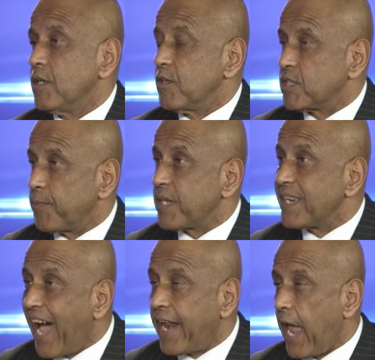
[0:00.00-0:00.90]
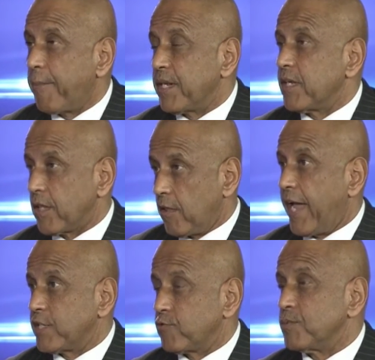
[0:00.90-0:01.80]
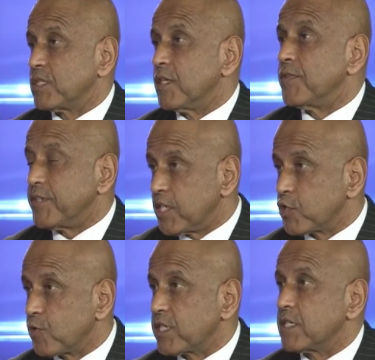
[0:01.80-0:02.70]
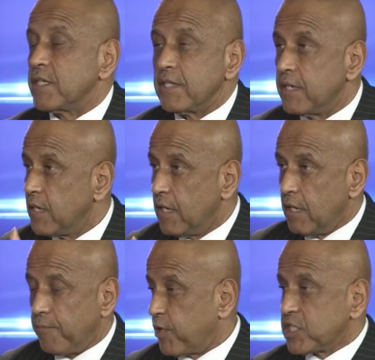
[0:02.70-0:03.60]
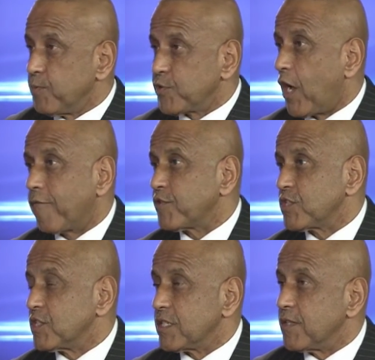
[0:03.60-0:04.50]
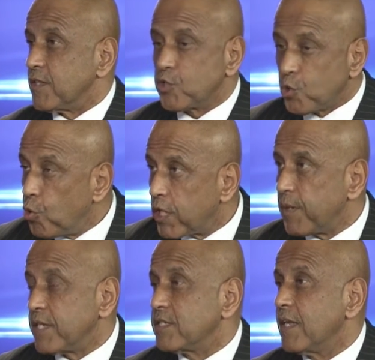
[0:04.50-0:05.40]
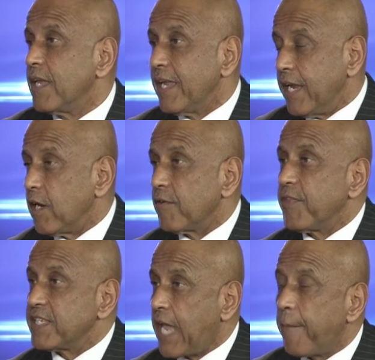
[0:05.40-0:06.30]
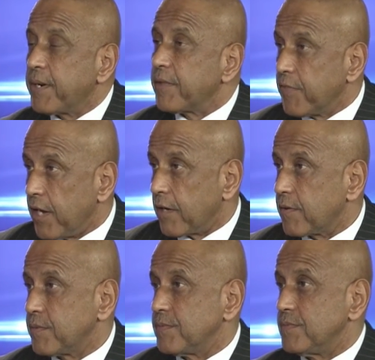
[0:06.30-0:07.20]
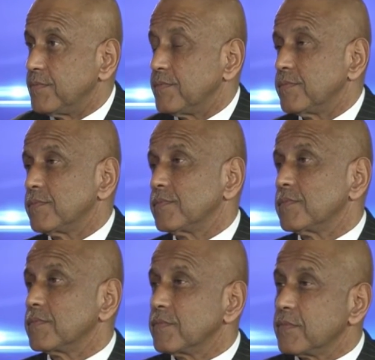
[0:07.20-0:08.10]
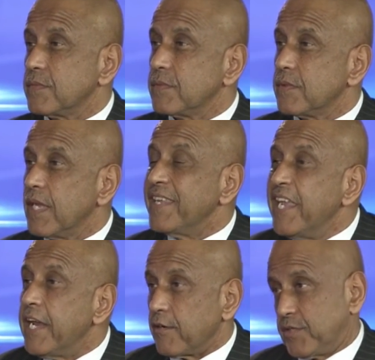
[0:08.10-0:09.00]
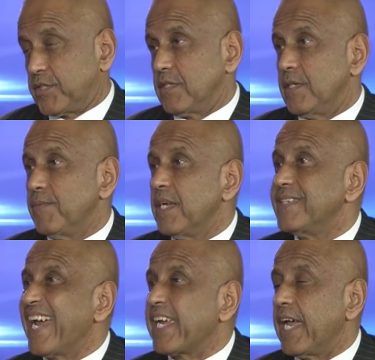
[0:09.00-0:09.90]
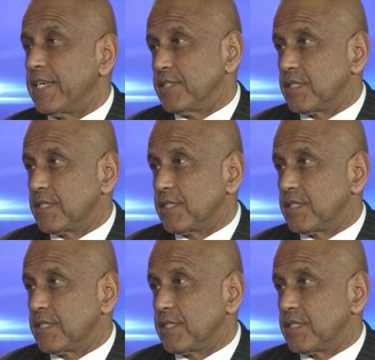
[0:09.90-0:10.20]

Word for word: You know, something not happening in the classrooms and in the districts and in the principal's offices and the school committees here that's happening there. This is years. I mean, this is years. this is something that, Decades.